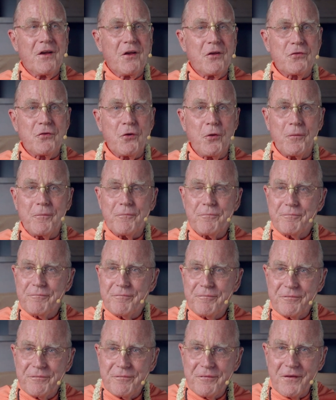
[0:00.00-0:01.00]
So
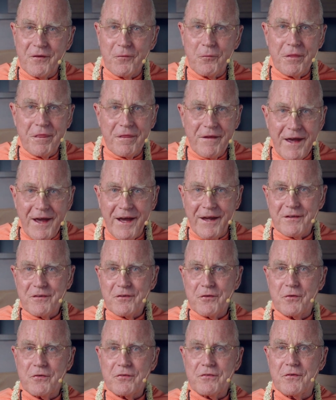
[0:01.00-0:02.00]
with that,
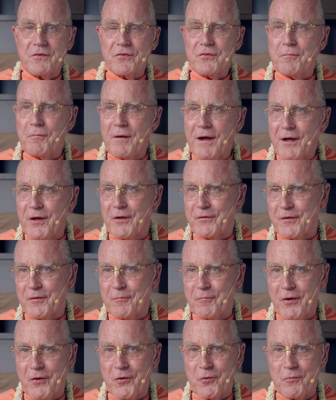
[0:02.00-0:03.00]
Krishna smiled at
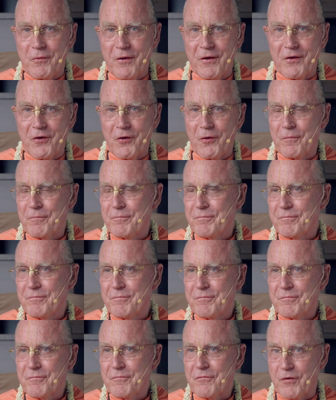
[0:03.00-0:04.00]
Madhu Mangal
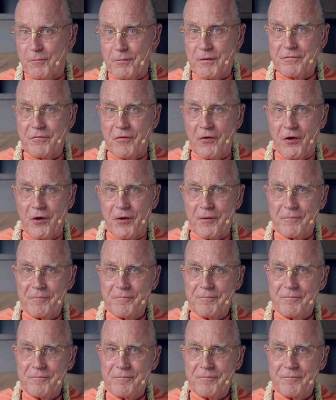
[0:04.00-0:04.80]
from afar.